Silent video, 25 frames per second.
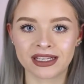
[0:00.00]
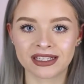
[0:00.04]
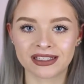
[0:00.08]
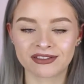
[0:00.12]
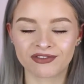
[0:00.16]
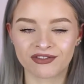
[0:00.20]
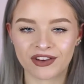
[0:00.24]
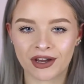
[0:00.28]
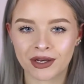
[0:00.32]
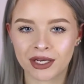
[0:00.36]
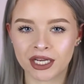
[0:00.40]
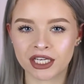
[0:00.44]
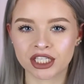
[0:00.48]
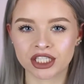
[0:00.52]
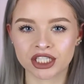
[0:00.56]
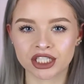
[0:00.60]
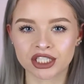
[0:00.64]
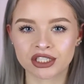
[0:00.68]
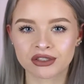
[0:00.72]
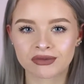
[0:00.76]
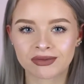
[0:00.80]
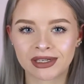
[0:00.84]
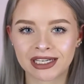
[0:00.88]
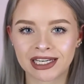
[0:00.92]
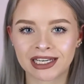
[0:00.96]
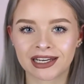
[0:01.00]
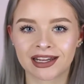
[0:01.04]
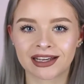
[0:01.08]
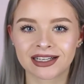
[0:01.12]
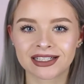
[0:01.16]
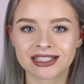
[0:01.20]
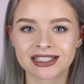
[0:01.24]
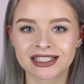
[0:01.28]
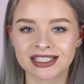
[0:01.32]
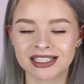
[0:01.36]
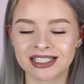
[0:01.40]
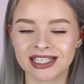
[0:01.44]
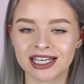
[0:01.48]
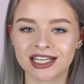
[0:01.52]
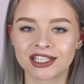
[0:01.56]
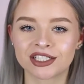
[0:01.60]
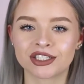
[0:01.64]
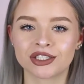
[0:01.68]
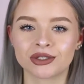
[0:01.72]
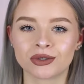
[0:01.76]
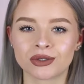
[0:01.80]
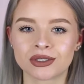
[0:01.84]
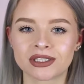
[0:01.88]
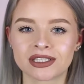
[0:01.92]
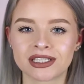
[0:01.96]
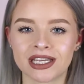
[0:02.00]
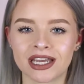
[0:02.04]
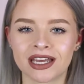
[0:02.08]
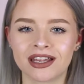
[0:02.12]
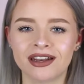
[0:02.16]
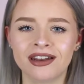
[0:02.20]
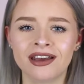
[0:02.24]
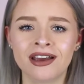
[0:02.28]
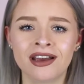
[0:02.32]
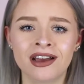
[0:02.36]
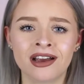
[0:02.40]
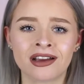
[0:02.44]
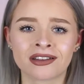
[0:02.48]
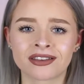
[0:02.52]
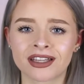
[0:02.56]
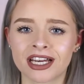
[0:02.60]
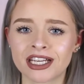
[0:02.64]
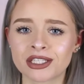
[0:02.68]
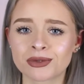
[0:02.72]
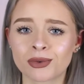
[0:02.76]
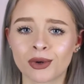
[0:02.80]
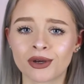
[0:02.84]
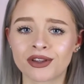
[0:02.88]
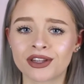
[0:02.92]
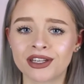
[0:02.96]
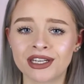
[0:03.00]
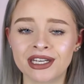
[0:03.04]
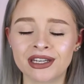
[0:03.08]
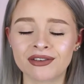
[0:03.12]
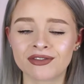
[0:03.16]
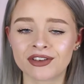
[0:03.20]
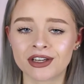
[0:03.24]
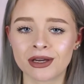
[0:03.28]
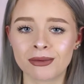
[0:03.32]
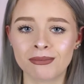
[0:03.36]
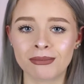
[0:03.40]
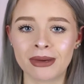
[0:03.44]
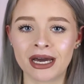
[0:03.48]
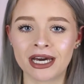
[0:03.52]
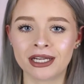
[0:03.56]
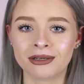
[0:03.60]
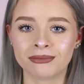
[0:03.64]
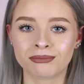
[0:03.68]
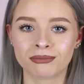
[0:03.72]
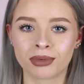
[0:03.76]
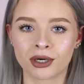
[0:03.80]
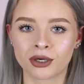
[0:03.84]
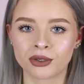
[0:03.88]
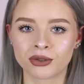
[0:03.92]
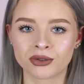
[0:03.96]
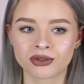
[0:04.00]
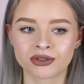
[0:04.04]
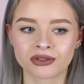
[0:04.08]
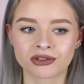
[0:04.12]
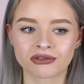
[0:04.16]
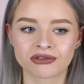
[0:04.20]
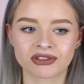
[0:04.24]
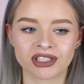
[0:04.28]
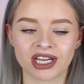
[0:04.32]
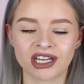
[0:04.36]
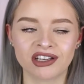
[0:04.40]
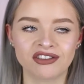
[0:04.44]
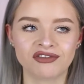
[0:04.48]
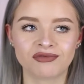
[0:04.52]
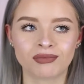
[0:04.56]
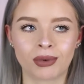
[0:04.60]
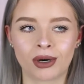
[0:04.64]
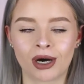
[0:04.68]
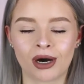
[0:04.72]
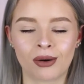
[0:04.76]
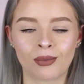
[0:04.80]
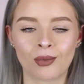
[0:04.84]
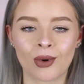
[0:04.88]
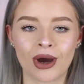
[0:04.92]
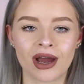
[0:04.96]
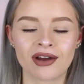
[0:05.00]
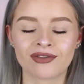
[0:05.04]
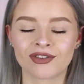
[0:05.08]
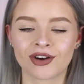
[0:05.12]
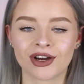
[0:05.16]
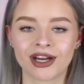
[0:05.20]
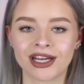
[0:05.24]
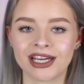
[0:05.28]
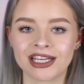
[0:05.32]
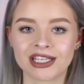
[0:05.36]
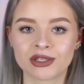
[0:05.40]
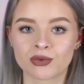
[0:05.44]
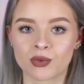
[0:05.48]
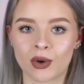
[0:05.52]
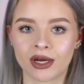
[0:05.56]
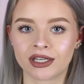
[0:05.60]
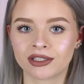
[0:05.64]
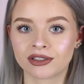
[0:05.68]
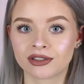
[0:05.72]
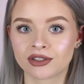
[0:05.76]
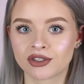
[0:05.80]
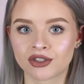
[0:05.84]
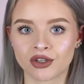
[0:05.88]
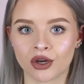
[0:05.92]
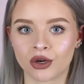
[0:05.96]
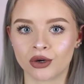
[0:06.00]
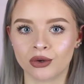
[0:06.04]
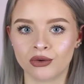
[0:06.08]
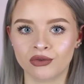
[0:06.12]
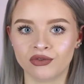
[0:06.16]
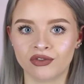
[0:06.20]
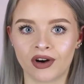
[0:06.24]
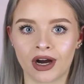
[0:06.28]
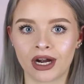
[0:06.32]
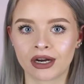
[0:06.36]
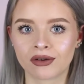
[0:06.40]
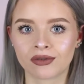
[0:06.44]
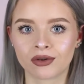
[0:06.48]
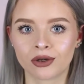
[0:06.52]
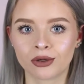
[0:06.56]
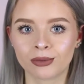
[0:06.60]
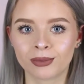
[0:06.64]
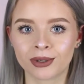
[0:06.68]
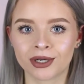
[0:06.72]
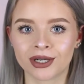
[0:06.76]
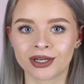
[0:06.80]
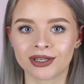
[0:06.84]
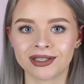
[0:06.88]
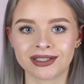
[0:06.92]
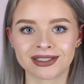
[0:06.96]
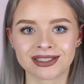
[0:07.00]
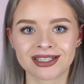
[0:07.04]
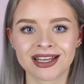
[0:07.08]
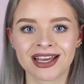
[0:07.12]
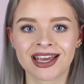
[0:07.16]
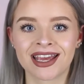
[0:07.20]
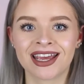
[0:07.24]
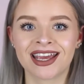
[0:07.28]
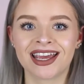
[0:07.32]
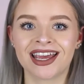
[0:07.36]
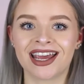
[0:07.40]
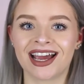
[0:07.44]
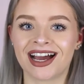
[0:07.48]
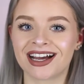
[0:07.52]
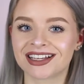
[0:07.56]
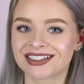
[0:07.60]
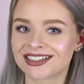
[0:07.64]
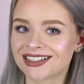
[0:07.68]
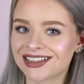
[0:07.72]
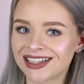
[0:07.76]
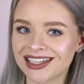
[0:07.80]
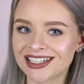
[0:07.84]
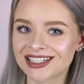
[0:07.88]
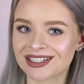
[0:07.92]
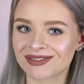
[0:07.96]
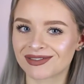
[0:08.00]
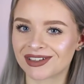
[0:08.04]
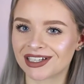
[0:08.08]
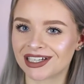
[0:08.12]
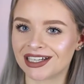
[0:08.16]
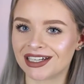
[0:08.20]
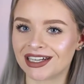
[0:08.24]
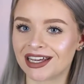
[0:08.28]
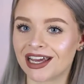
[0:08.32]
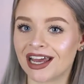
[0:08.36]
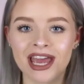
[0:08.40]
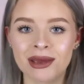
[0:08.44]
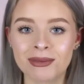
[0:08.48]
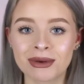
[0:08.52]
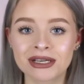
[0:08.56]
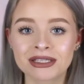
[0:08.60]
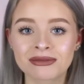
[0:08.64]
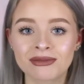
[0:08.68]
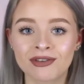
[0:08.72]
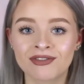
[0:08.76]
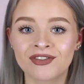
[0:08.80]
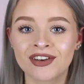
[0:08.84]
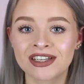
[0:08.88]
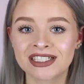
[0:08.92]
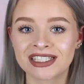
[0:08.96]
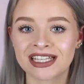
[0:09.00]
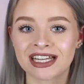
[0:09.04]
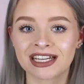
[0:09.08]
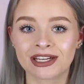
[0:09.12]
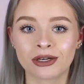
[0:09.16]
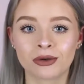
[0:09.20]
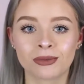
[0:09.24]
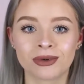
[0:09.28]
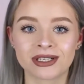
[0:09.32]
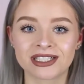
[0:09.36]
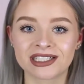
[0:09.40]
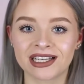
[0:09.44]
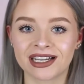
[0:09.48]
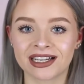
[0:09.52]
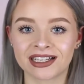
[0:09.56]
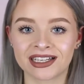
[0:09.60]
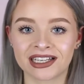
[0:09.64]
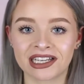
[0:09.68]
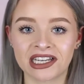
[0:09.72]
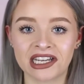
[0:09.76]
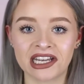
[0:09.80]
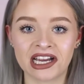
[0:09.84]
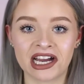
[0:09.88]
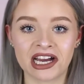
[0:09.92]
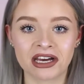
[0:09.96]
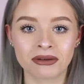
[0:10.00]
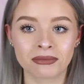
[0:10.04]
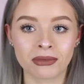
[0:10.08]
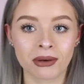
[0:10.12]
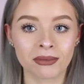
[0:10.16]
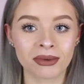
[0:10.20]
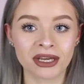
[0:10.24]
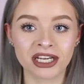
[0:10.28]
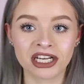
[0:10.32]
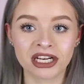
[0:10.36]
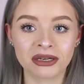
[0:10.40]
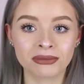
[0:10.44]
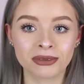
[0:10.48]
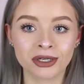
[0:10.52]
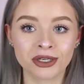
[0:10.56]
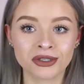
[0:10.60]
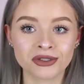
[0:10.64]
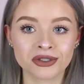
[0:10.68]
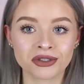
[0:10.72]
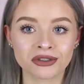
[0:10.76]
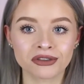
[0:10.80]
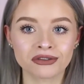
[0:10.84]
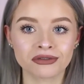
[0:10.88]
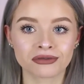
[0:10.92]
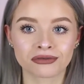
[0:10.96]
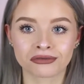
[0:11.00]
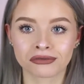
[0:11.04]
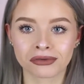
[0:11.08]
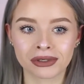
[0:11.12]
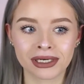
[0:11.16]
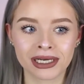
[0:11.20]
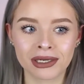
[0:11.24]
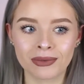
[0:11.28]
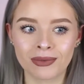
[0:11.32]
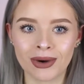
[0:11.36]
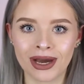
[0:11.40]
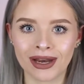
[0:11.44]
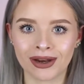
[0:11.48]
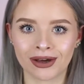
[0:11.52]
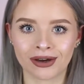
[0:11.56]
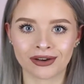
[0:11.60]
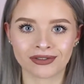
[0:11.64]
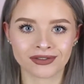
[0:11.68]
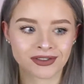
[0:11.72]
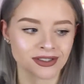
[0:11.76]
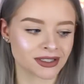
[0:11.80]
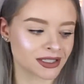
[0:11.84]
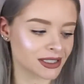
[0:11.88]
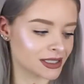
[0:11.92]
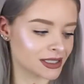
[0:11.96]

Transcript: foundation to really like stick to your skin. That's why the Nivea Men Post Shave Balm, whatever it is, went so viral because it has glycerin in it. It makes my face that little bit tacky and my makeup goes on really well after